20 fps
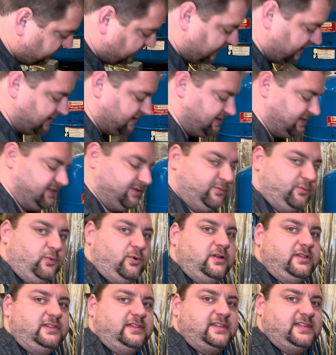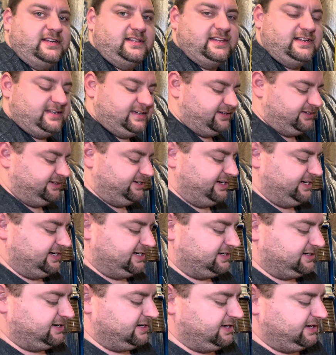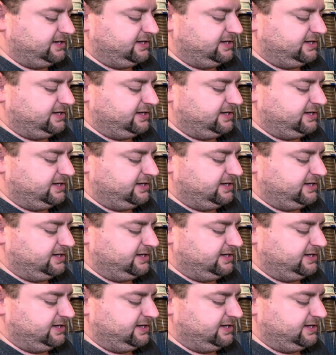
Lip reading: And the one thing they tell you here